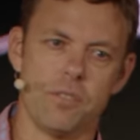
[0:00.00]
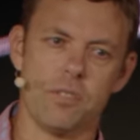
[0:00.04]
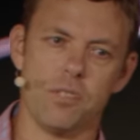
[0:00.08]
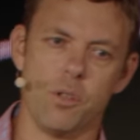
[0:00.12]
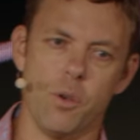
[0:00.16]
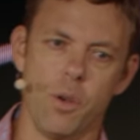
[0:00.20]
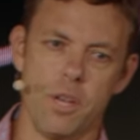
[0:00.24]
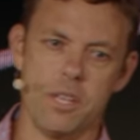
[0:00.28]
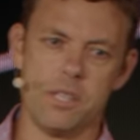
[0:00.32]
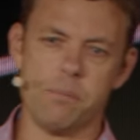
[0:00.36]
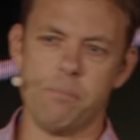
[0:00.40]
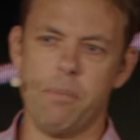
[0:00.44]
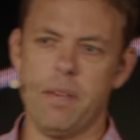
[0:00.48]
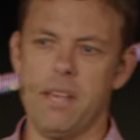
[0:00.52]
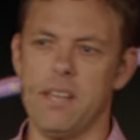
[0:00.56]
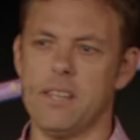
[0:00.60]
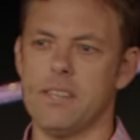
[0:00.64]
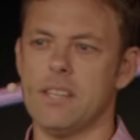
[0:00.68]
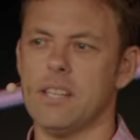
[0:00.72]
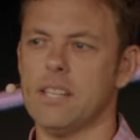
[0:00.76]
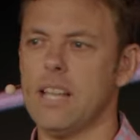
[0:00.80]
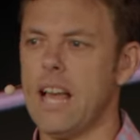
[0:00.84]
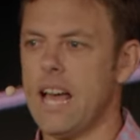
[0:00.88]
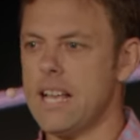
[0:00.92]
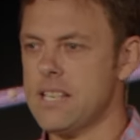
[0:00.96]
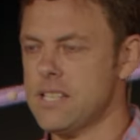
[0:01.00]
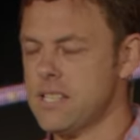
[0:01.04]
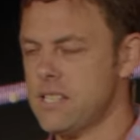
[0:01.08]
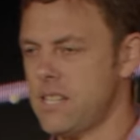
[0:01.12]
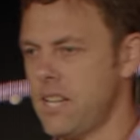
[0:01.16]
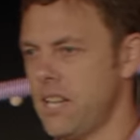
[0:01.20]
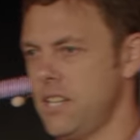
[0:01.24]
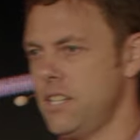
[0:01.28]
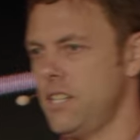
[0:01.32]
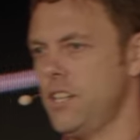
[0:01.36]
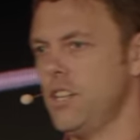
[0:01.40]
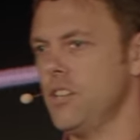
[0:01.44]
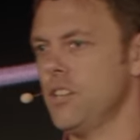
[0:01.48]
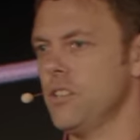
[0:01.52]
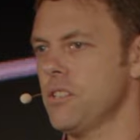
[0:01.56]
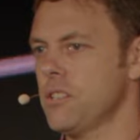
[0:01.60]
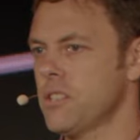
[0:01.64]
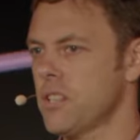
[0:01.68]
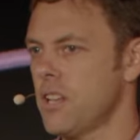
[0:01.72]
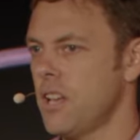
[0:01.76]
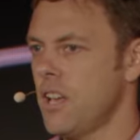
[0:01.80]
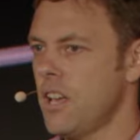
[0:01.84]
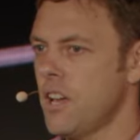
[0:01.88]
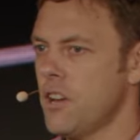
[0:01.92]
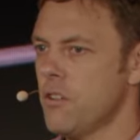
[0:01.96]
So I spent the last 10
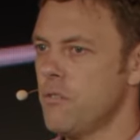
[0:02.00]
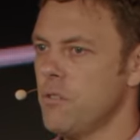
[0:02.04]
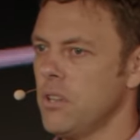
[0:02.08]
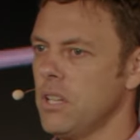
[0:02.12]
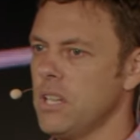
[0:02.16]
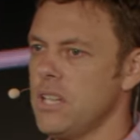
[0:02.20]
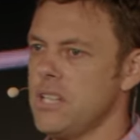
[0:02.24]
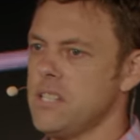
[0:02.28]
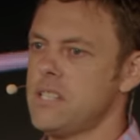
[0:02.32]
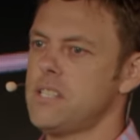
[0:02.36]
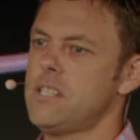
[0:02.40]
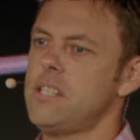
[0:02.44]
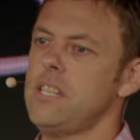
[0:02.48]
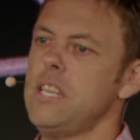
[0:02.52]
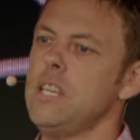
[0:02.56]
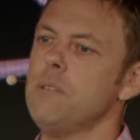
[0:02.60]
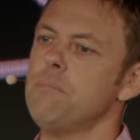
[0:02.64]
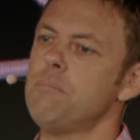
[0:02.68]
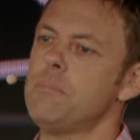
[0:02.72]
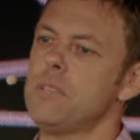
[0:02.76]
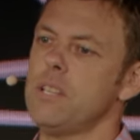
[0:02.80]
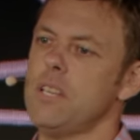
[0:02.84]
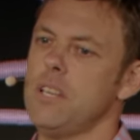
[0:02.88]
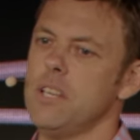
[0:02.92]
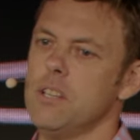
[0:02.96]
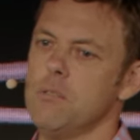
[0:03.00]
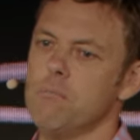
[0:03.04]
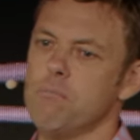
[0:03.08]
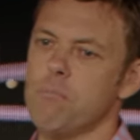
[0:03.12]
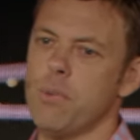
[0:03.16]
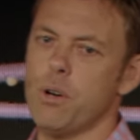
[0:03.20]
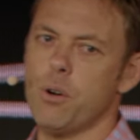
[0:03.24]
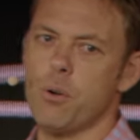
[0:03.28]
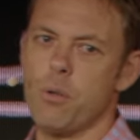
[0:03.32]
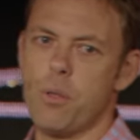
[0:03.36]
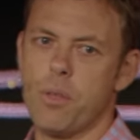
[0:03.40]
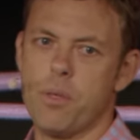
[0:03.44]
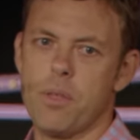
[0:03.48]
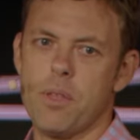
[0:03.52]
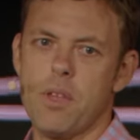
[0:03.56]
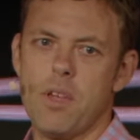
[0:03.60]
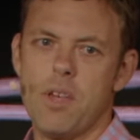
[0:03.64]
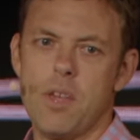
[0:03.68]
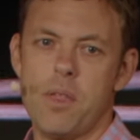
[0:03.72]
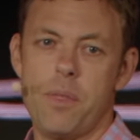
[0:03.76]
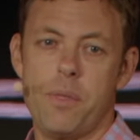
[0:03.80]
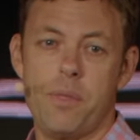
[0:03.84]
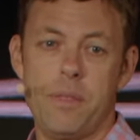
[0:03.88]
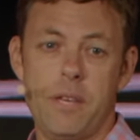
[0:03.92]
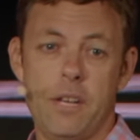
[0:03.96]
years really steeped in both
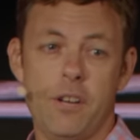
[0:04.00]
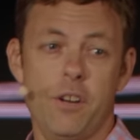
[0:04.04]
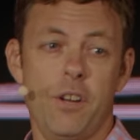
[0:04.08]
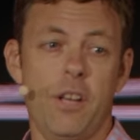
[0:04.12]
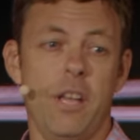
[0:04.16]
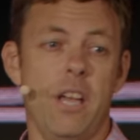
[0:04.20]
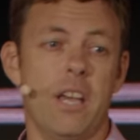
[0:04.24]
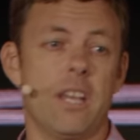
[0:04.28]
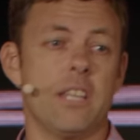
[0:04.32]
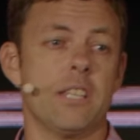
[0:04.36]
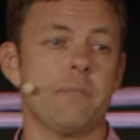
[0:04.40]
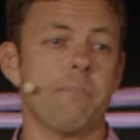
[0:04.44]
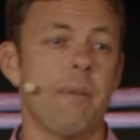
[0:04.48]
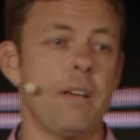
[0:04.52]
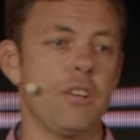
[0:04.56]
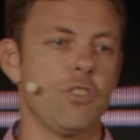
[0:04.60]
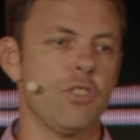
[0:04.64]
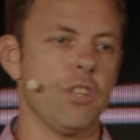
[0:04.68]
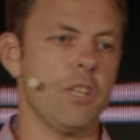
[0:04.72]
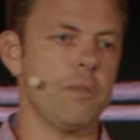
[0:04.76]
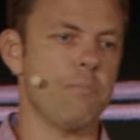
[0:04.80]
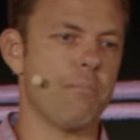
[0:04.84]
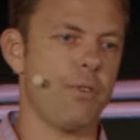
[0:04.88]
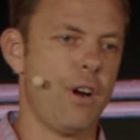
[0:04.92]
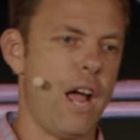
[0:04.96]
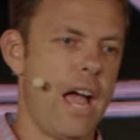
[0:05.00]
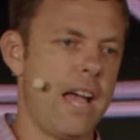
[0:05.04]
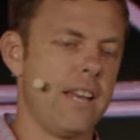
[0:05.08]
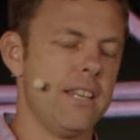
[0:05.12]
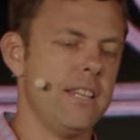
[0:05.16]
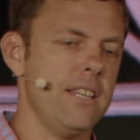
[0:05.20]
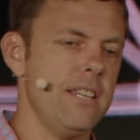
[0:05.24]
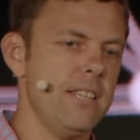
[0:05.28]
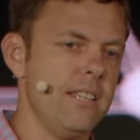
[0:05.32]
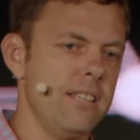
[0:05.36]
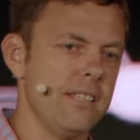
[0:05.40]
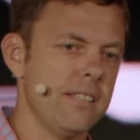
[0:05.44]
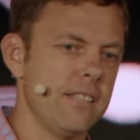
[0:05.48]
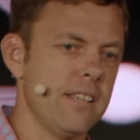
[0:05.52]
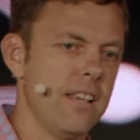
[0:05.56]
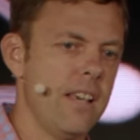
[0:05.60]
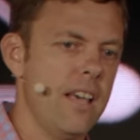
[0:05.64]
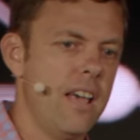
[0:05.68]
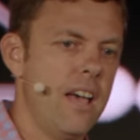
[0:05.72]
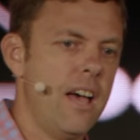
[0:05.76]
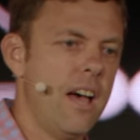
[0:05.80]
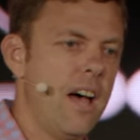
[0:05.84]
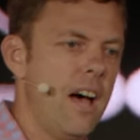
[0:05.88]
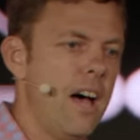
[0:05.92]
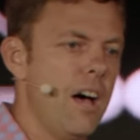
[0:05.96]
theory and especially practice
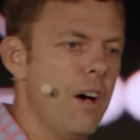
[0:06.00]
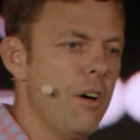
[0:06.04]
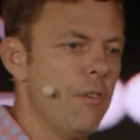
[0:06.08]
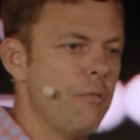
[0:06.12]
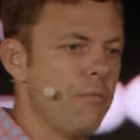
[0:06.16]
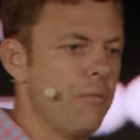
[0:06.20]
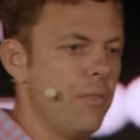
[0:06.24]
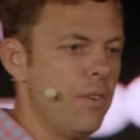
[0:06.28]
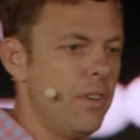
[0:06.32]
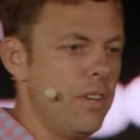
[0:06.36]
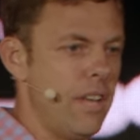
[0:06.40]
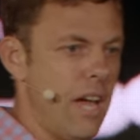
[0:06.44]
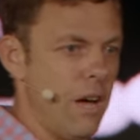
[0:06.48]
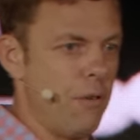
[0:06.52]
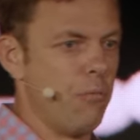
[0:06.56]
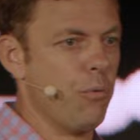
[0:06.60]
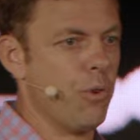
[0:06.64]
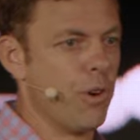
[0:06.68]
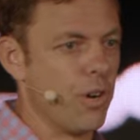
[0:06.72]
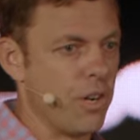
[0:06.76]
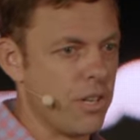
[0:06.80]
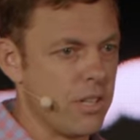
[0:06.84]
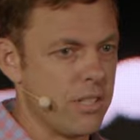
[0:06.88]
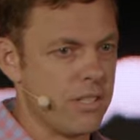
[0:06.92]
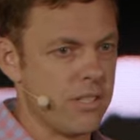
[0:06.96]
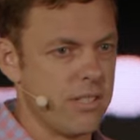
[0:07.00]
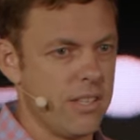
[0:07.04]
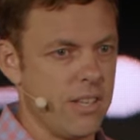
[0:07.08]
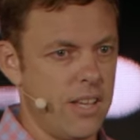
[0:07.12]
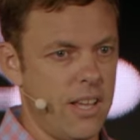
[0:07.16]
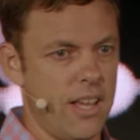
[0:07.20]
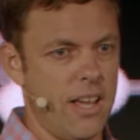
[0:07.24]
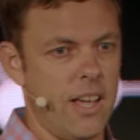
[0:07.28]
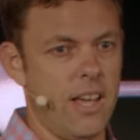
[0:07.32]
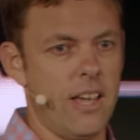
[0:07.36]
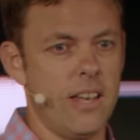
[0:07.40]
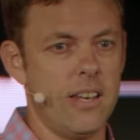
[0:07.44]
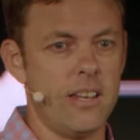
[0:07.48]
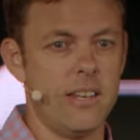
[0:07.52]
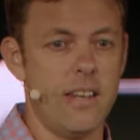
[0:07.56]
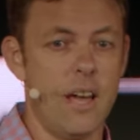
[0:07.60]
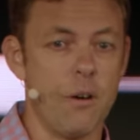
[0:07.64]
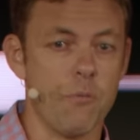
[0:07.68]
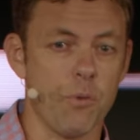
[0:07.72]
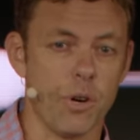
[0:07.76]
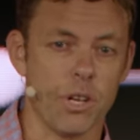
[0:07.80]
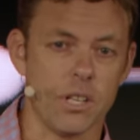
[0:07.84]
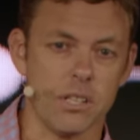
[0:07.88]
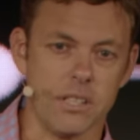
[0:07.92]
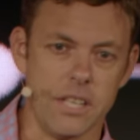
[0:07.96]
of networks and
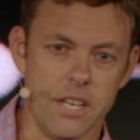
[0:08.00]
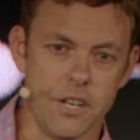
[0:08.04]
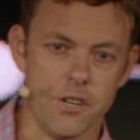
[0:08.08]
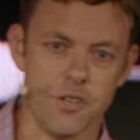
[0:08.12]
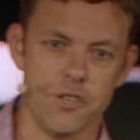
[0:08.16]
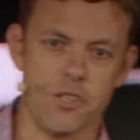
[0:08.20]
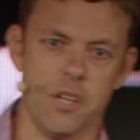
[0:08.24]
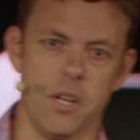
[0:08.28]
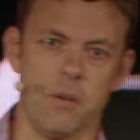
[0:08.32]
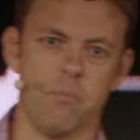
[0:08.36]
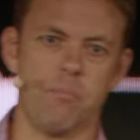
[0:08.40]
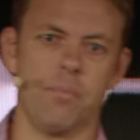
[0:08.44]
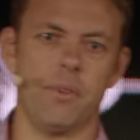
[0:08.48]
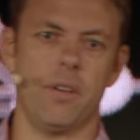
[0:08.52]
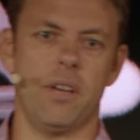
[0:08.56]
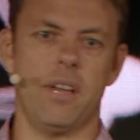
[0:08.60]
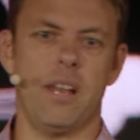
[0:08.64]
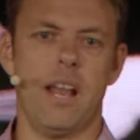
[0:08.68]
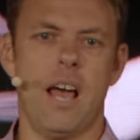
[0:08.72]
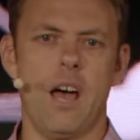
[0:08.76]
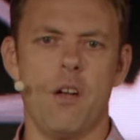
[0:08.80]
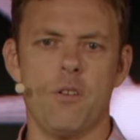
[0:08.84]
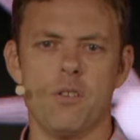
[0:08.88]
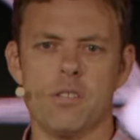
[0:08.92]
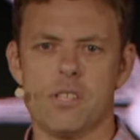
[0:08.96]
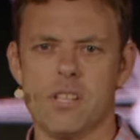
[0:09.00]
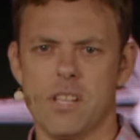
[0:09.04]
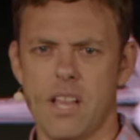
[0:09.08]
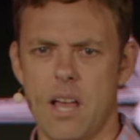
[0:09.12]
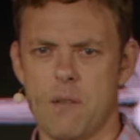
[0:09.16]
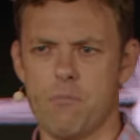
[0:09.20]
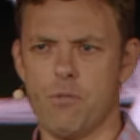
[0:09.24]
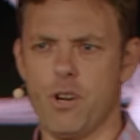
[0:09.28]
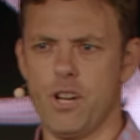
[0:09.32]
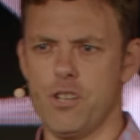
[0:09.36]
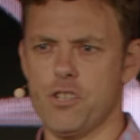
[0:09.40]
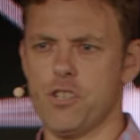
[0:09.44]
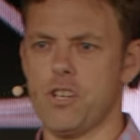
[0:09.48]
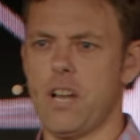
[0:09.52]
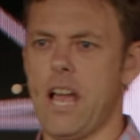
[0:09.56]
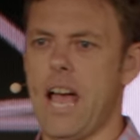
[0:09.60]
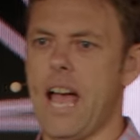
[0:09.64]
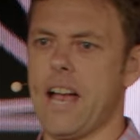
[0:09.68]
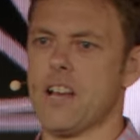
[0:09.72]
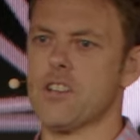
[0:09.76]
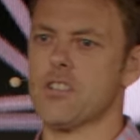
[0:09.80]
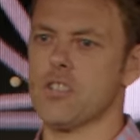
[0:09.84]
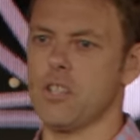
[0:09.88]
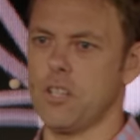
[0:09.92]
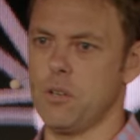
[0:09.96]
network leadership and how does collaboration
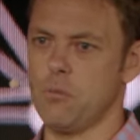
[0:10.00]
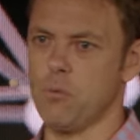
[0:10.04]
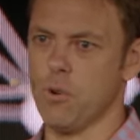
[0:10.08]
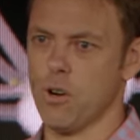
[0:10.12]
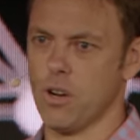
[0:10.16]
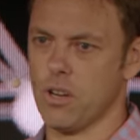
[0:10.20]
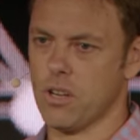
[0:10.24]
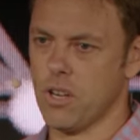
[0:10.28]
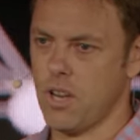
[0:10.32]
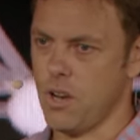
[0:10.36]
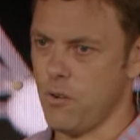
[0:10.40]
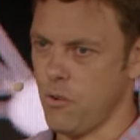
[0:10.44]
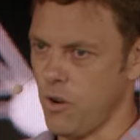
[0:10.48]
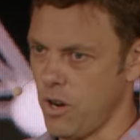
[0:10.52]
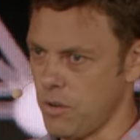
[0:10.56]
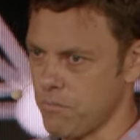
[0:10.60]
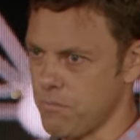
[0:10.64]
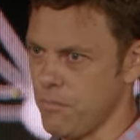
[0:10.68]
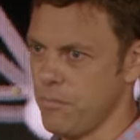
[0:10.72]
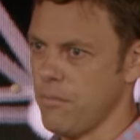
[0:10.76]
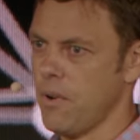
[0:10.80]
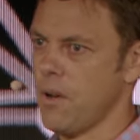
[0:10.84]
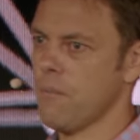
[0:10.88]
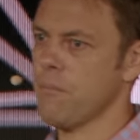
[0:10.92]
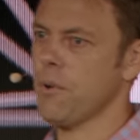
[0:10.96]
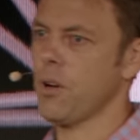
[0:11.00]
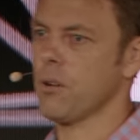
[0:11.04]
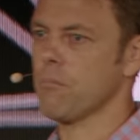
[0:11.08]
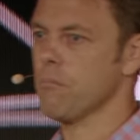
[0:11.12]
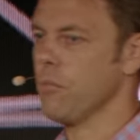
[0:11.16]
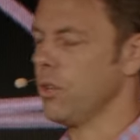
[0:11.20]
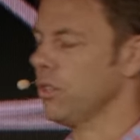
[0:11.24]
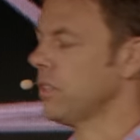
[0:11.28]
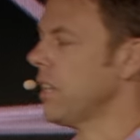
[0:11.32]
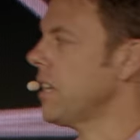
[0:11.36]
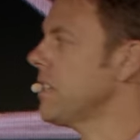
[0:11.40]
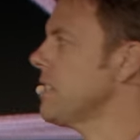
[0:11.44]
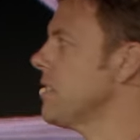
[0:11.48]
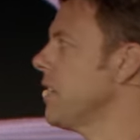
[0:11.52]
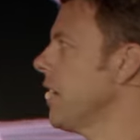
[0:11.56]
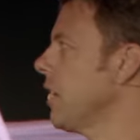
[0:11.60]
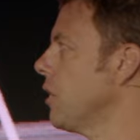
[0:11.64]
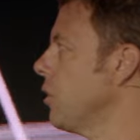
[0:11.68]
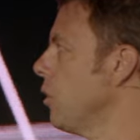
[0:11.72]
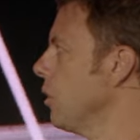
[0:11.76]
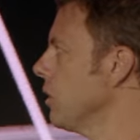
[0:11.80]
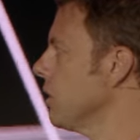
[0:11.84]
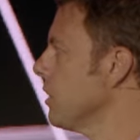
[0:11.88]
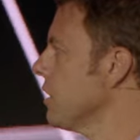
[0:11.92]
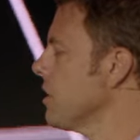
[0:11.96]
actually work among, among
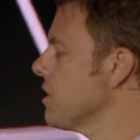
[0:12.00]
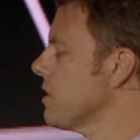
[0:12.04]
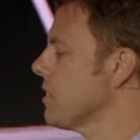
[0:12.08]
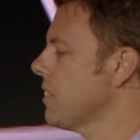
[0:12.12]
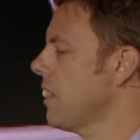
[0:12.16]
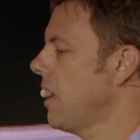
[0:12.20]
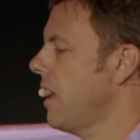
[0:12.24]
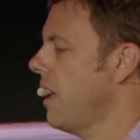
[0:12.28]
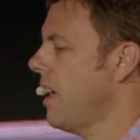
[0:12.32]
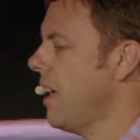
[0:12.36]
multi-stakeholders.